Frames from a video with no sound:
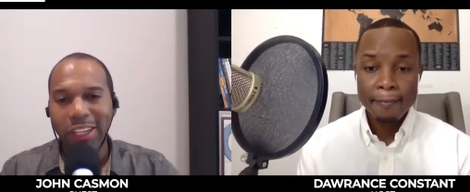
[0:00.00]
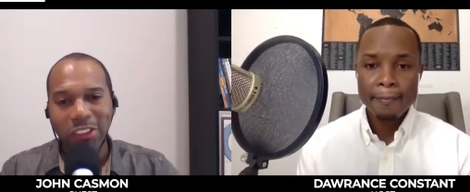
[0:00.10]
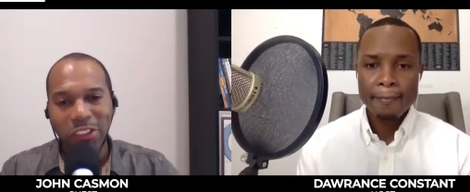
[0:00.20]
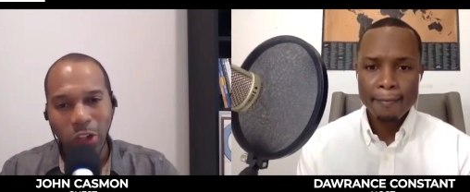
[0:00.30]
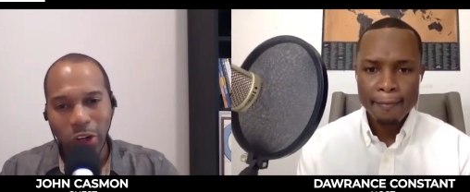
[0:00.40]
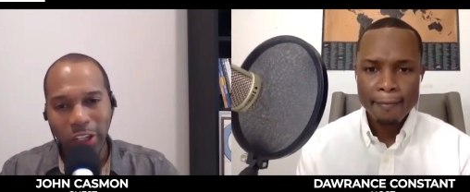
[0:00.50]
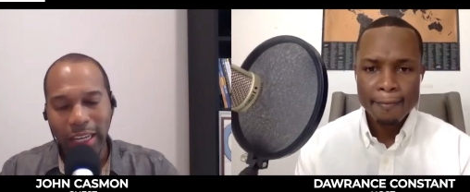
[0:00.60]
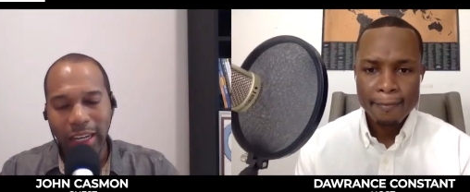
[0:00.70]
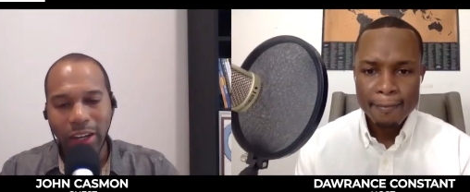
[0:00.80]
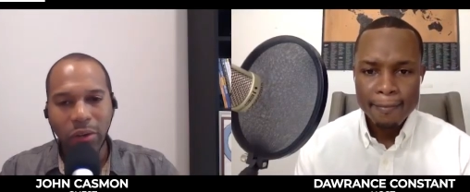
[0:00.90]
Speaker 1: mm-hmm. starting
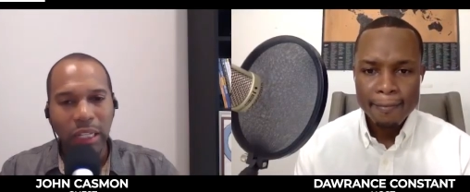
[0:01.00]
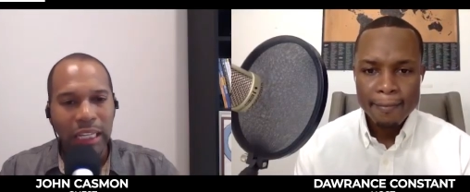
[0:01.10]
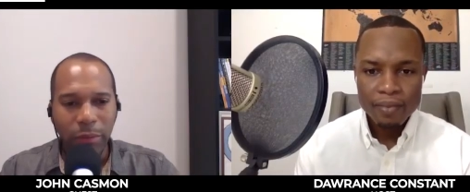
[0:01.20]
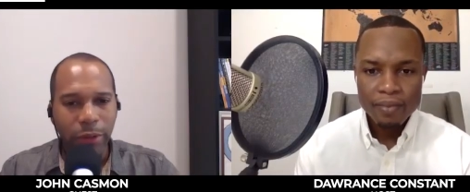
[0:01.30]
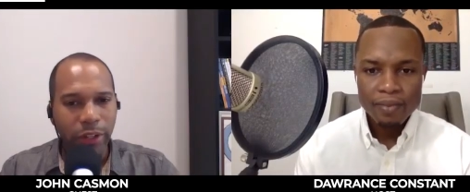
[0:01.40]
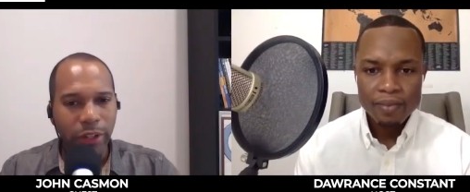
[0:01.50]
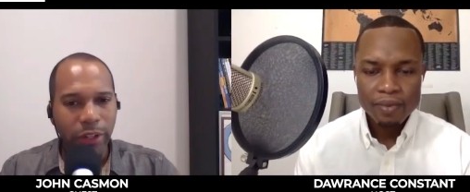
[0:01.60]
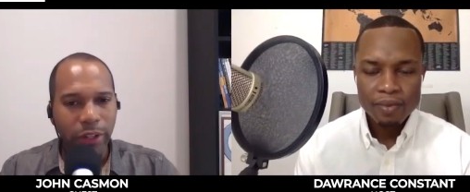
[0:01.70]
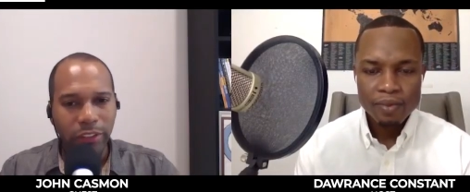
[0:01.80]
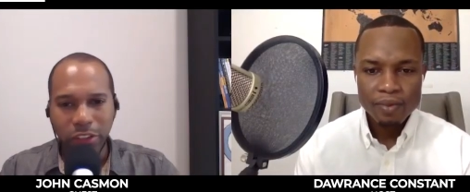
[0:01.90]
out, you know, as
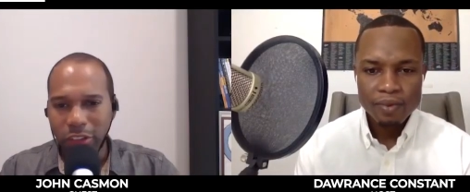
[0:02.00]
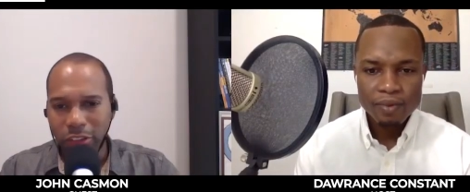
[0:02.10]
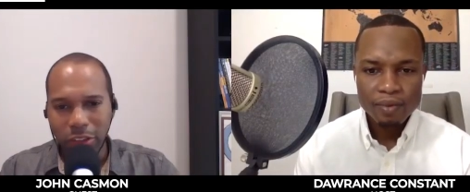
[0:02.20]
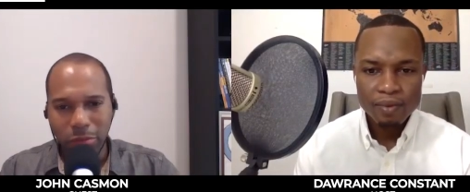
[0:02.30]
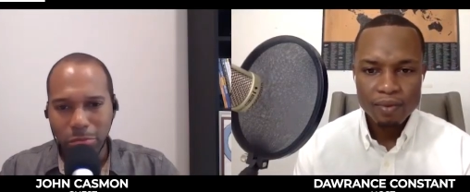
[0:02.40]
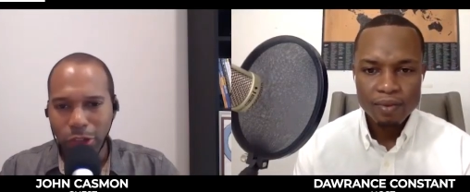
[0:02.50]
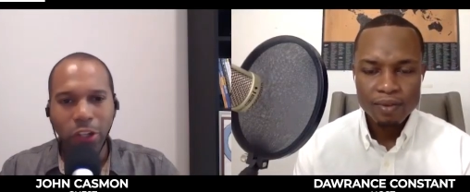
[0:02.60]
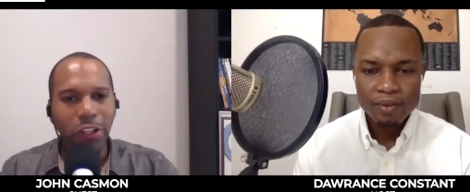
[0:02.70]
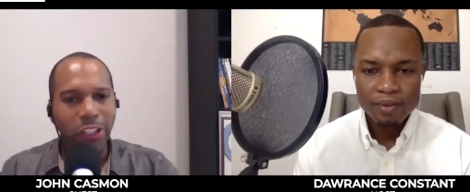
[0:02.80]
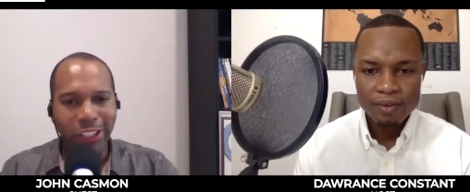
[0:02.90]
as a
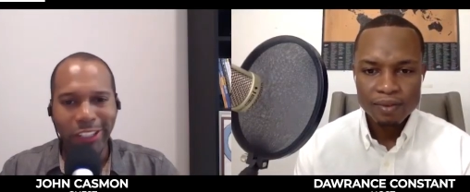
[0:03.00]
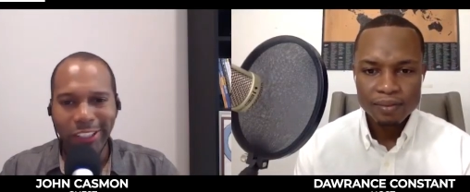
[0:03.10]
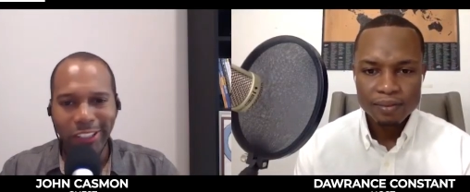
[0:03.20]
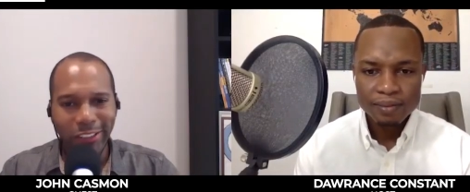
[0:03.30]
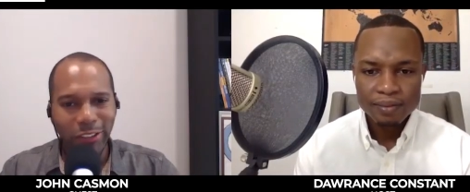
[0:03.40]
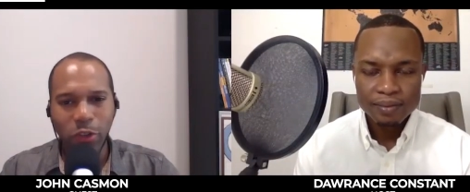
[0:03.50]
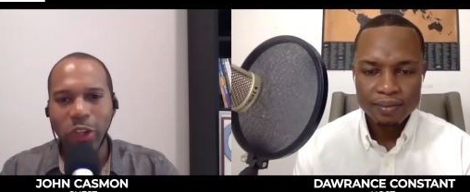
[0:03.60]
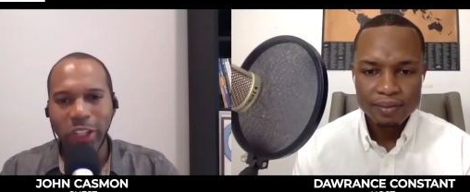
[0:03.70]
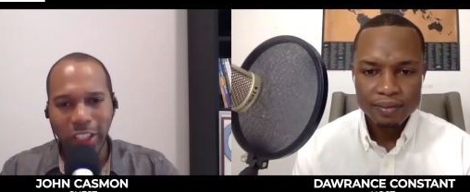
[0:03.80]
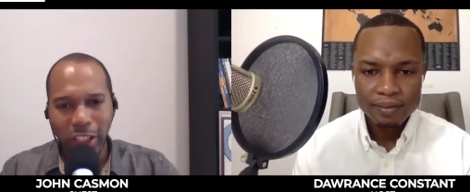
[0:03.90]
young kid and
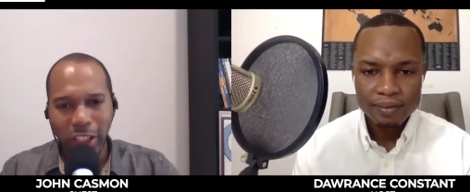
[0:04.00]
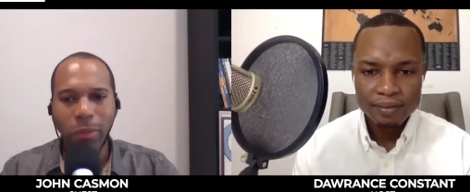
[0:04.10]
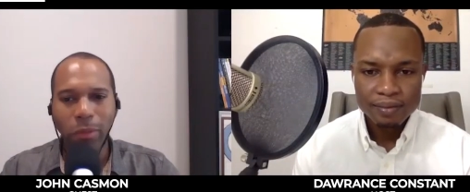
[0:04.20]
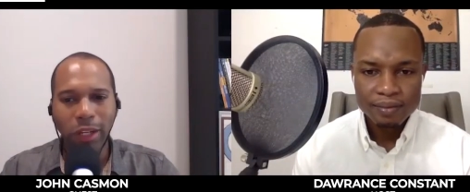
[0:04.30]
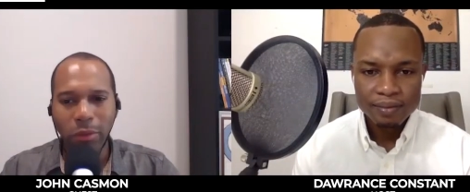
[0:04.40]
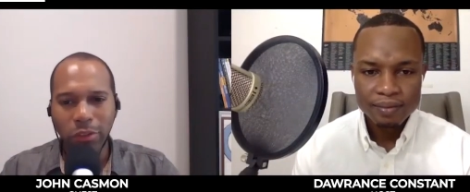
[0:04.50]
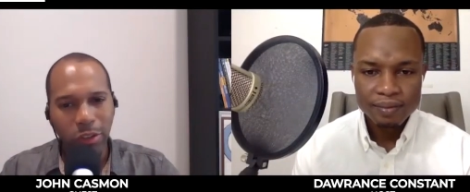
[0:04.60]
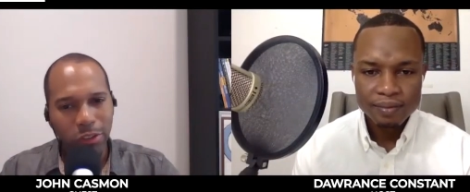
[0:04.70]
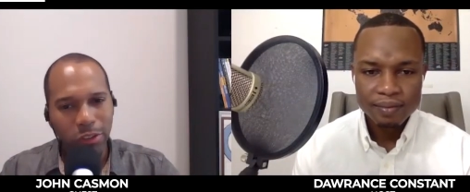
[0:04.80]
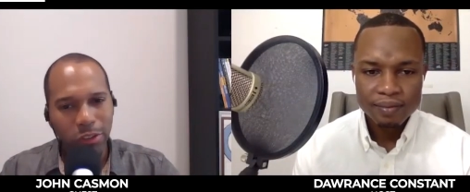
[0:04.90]
growing up, you know, money was
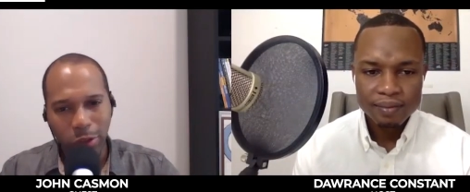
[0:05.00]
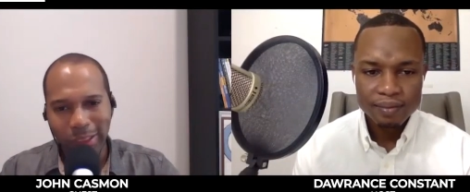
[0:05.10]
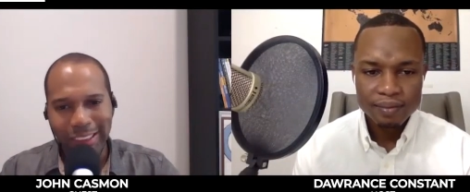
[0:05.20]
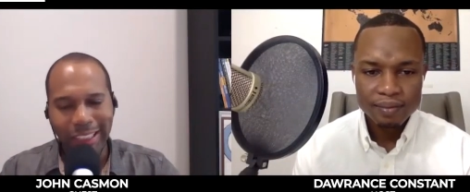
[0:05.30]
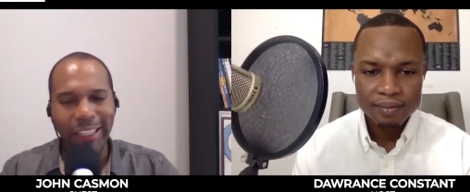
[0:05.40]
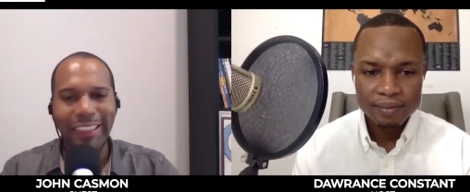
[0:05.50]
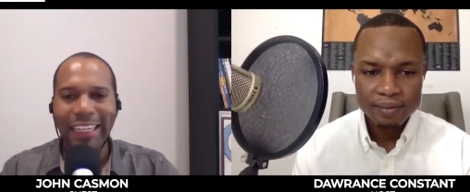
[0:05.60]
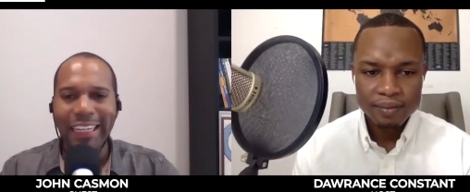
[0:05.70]
always a little bit tight.